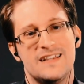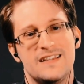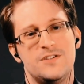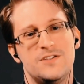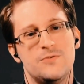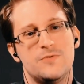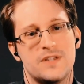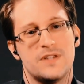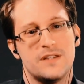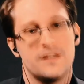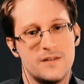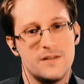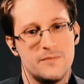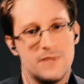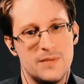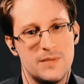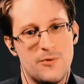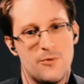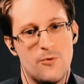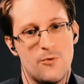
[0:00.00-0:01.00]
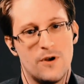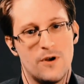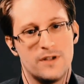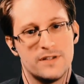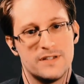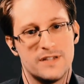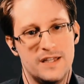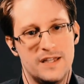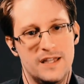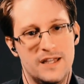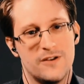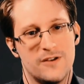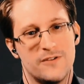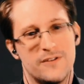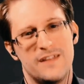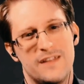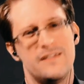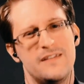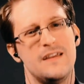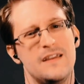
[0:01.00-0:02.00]
They do what they think people want to
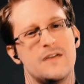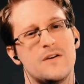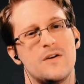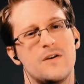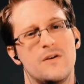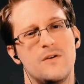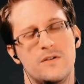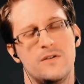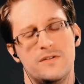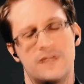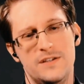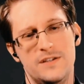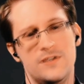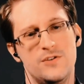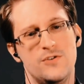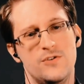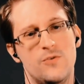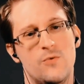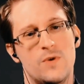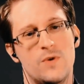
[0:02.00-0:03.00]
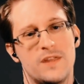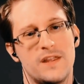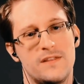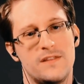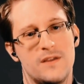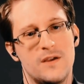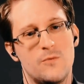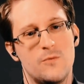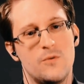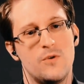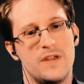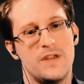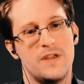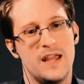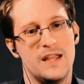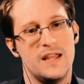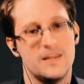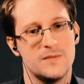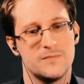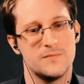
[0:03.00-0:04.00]
hear. They think they do what they think will
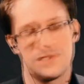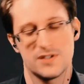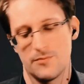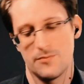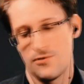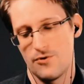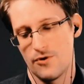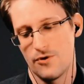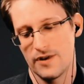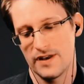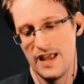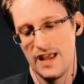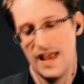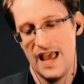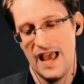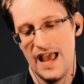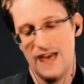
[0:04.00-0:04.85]
gain them support.